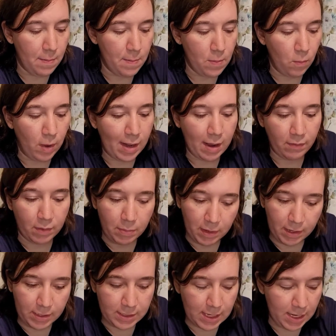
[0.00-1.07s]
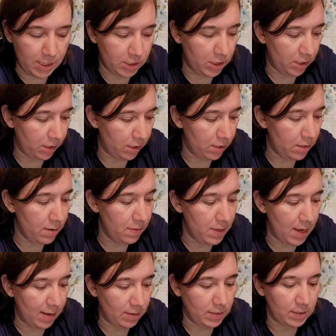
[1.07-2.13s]
When every player's had a turn,
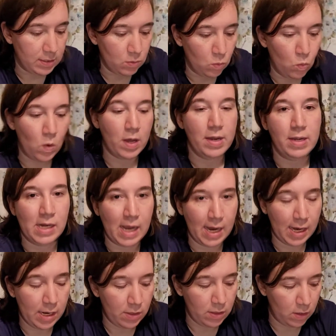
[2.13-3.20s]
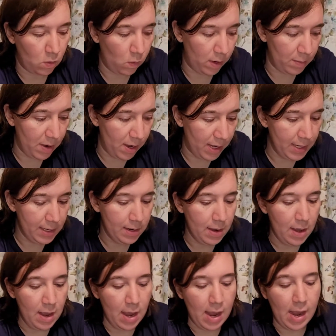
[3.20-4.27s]
that's 1 day in the koi pond.
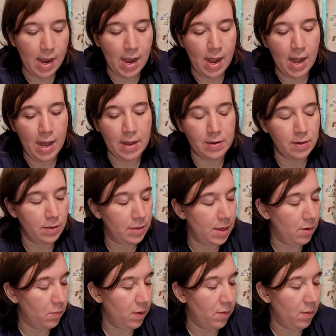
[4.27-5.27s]
And then we